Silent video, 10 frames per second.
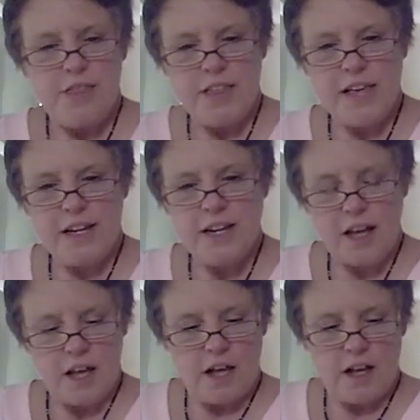then
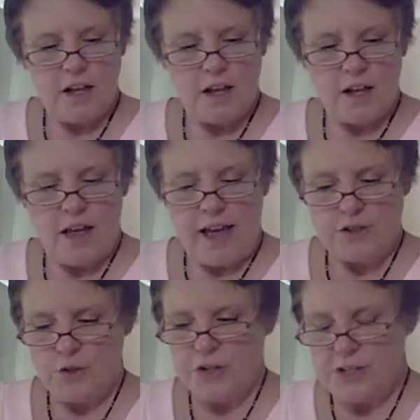
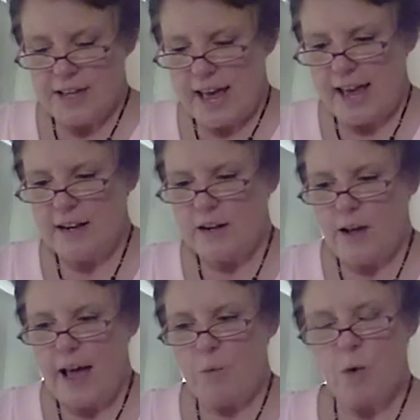as you decide
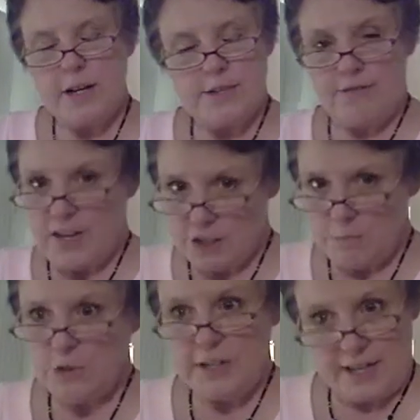what is
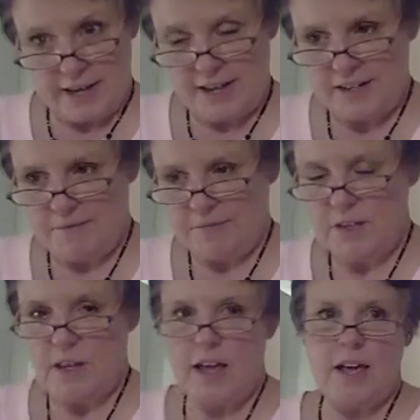feasible to get
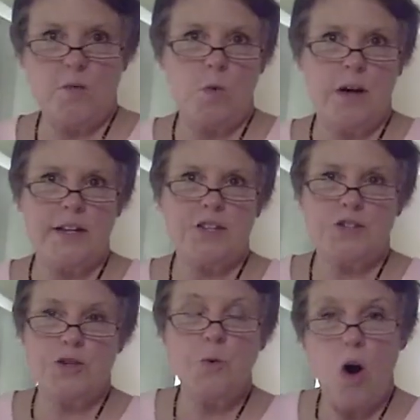and what is
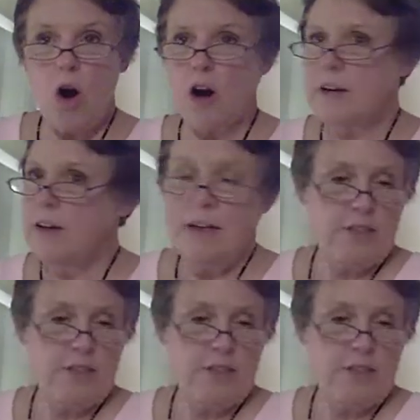too hard,